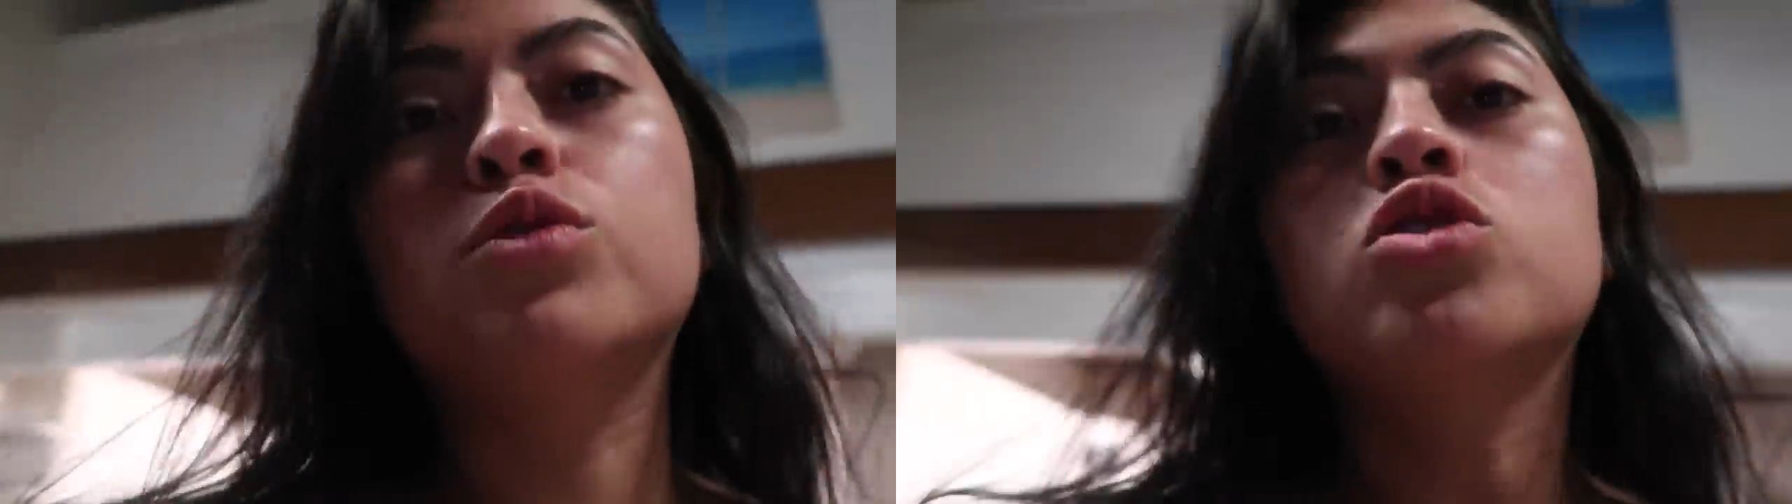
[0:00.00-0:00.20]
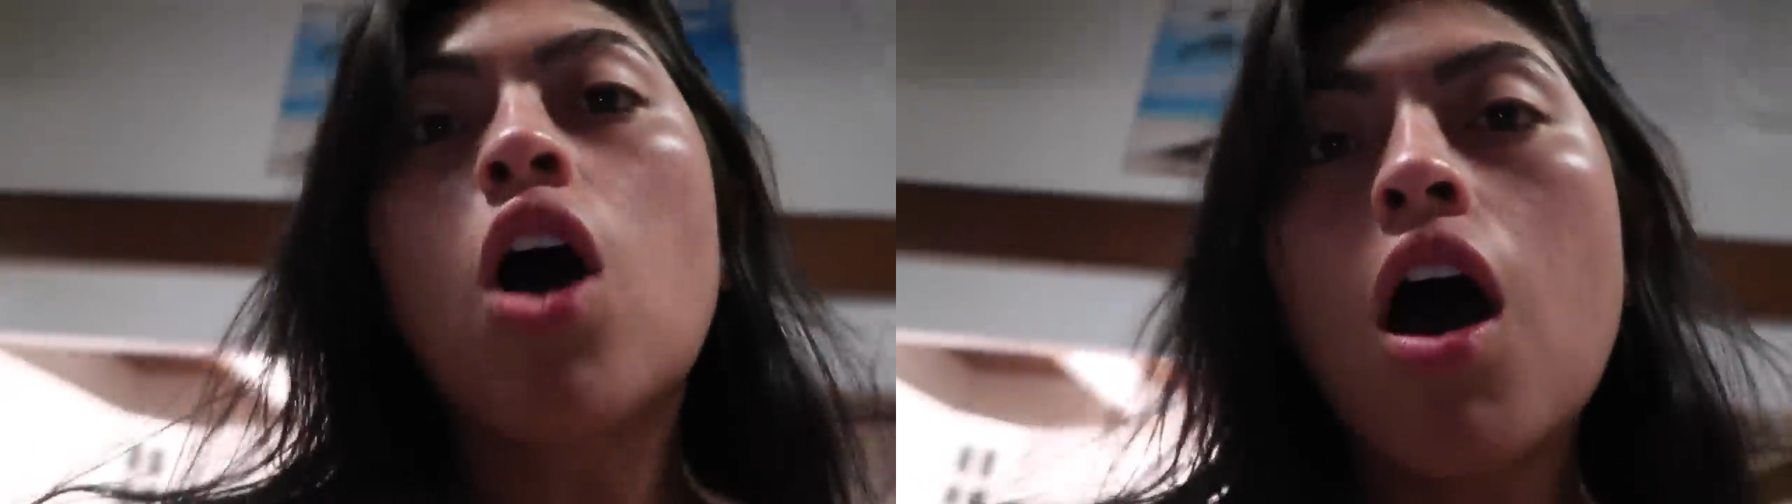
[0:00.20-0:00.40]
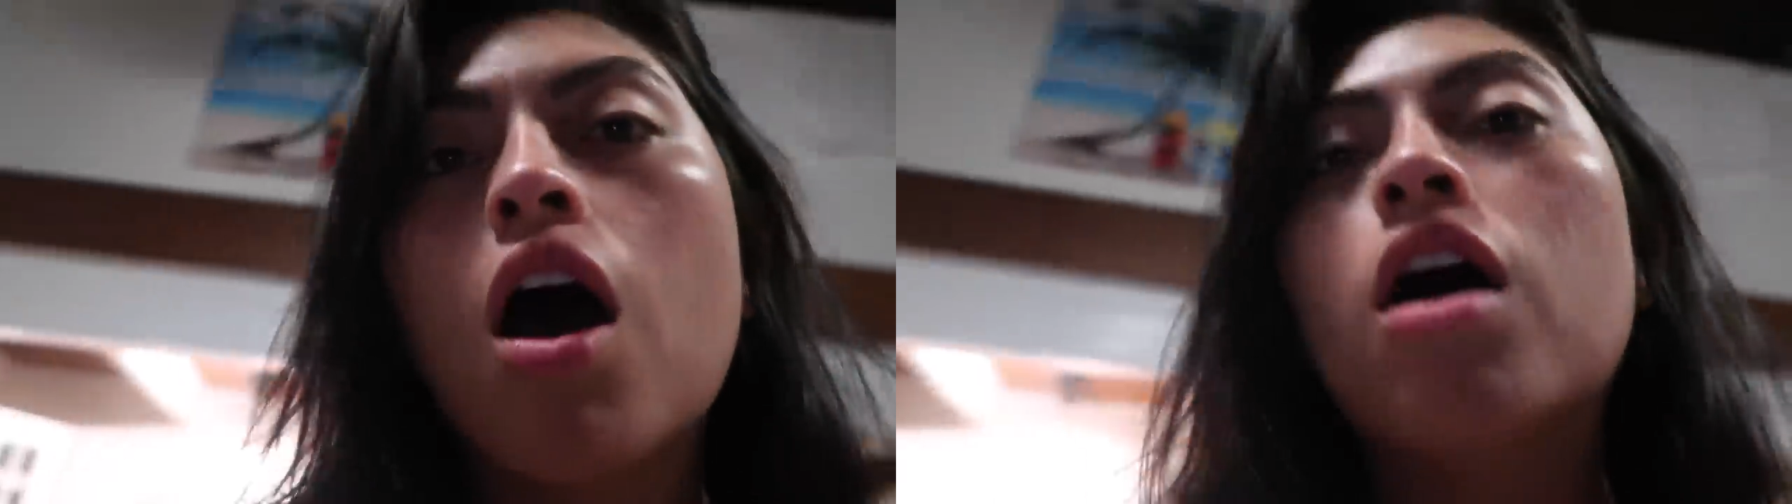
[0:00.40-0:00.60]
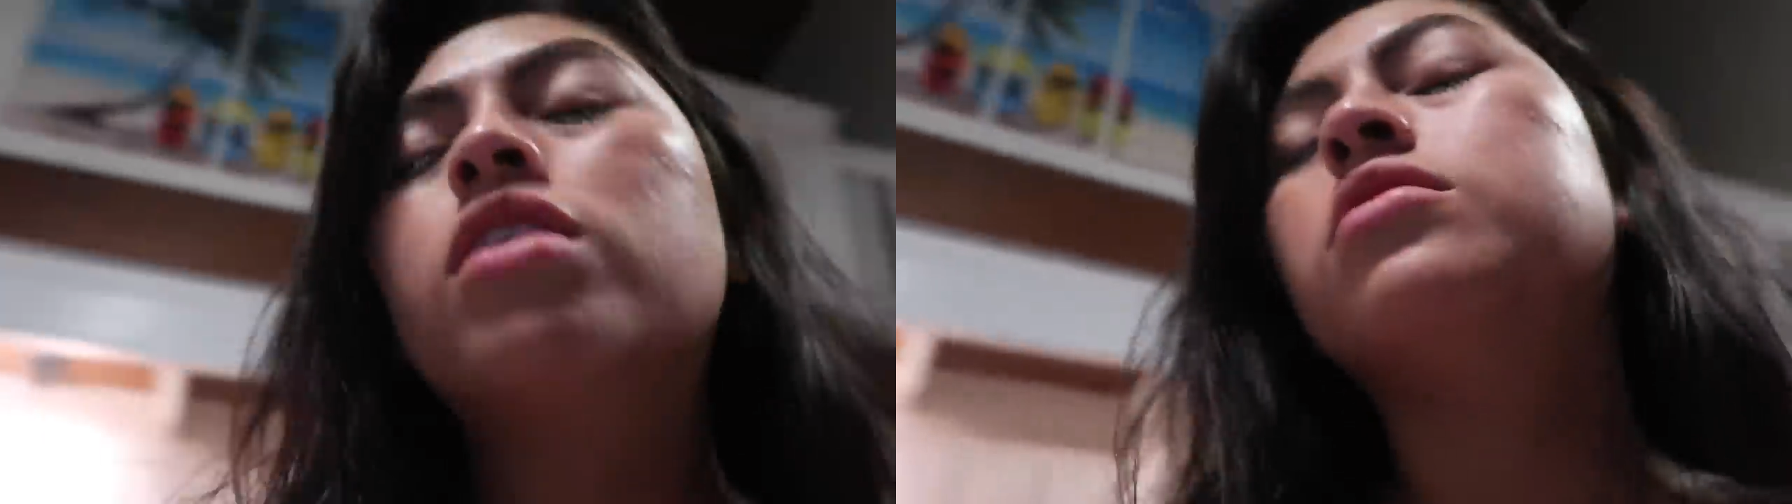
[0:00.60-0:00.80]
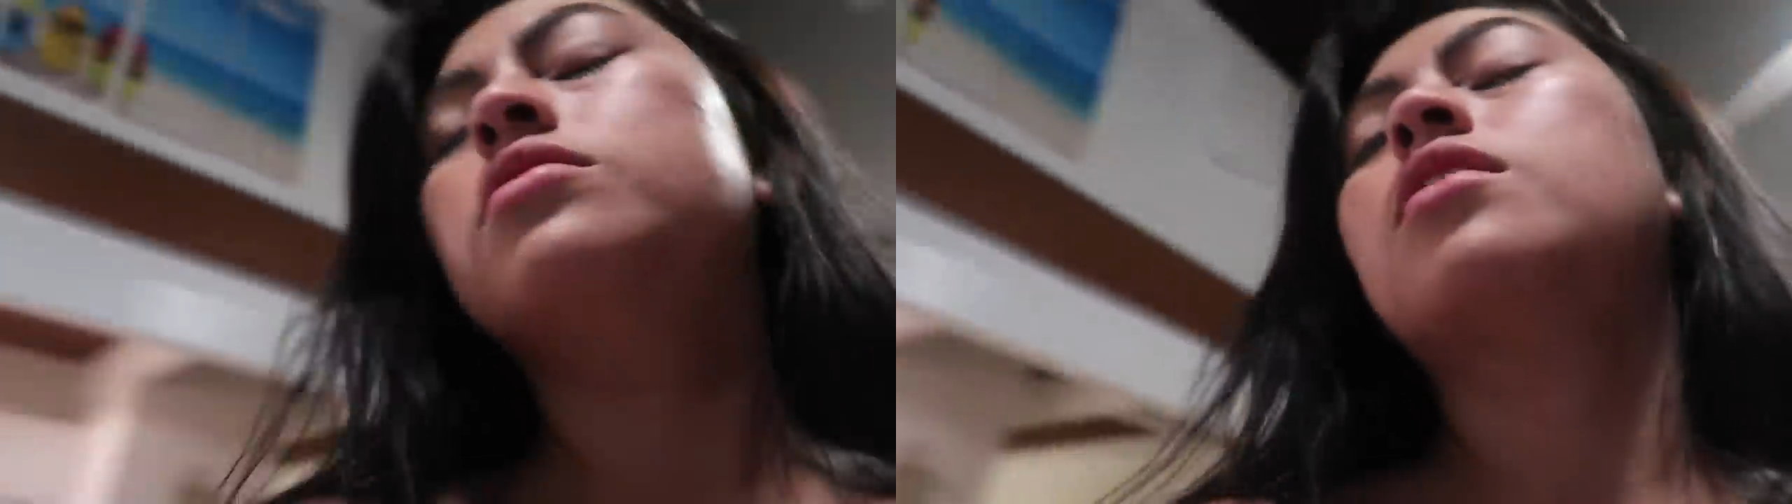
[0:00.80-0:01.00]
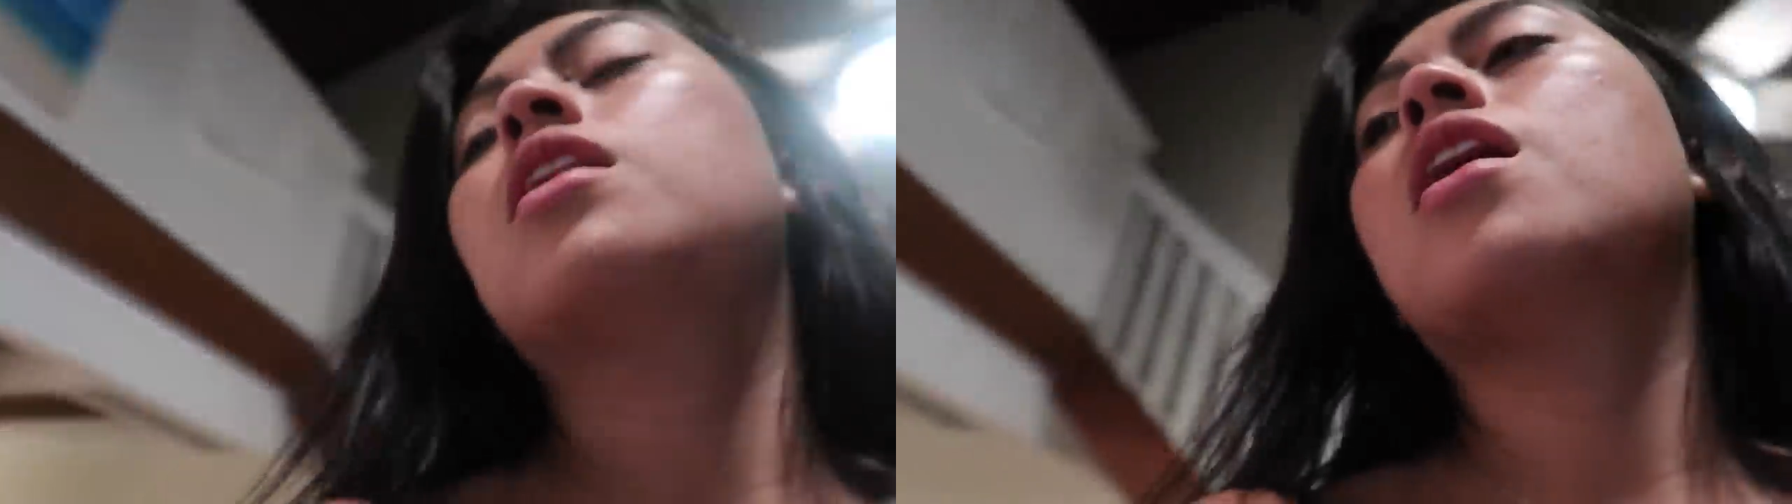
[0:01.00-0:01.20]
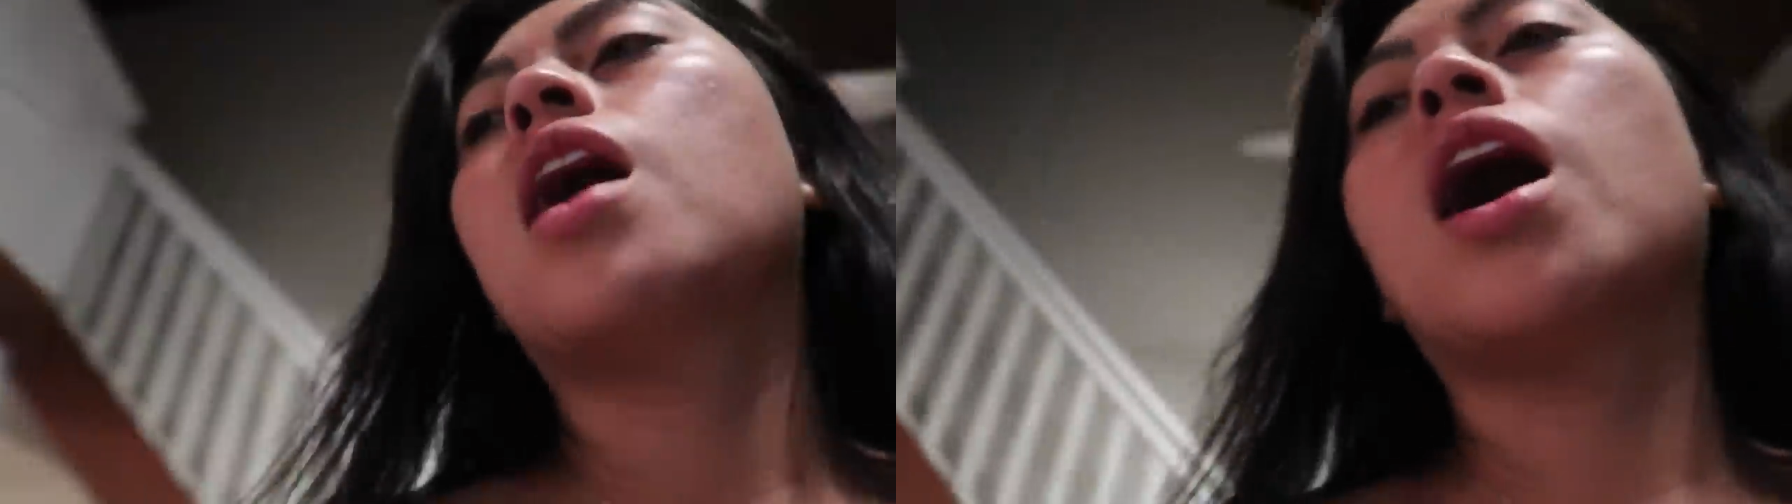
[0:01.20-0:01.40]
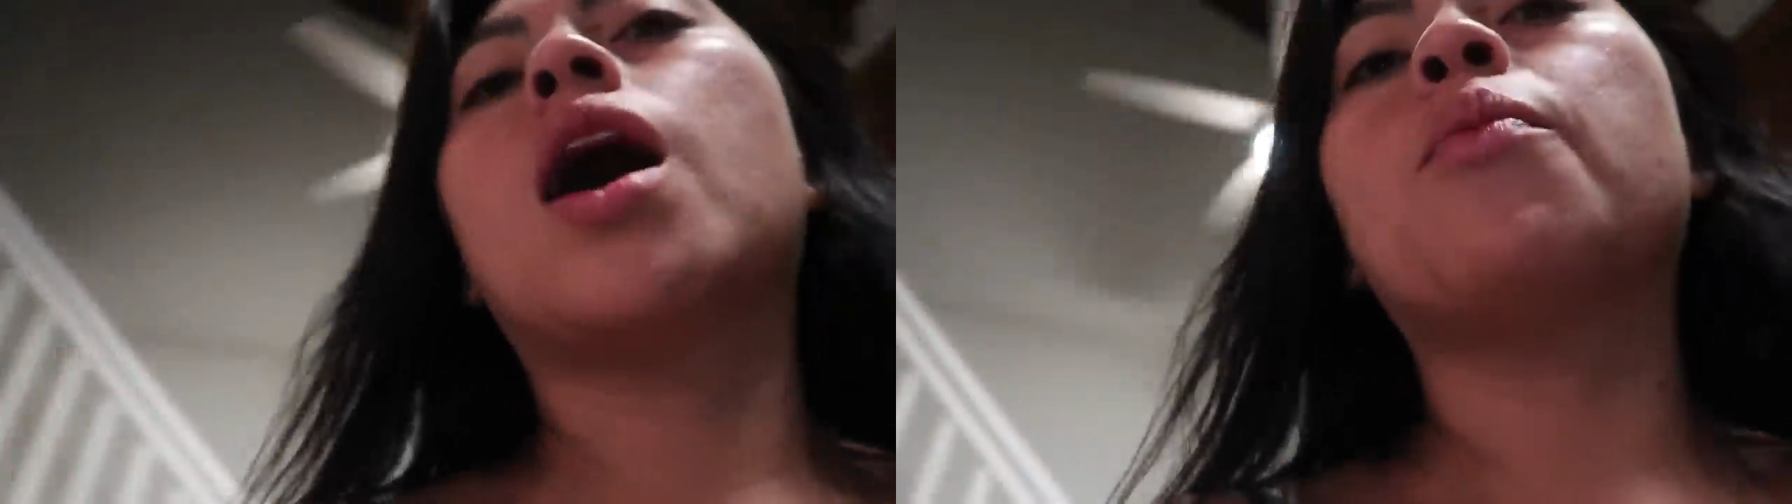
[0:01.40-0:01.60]
songs.
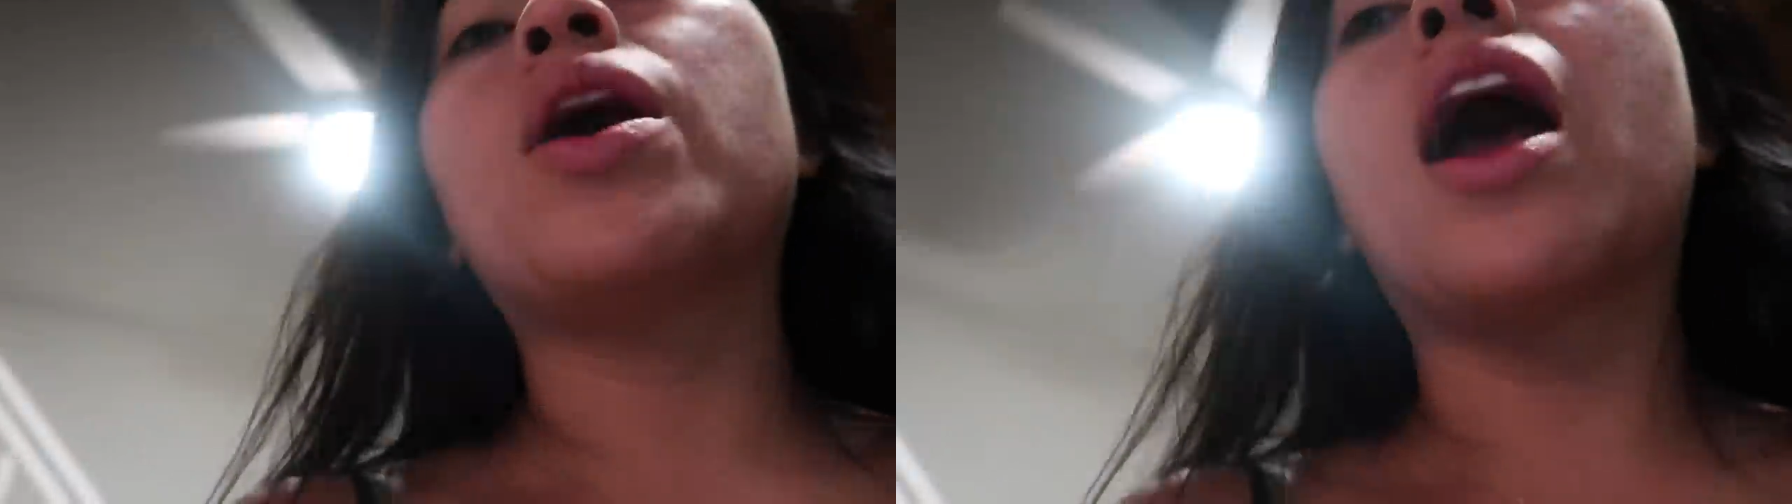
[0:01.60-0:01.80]
We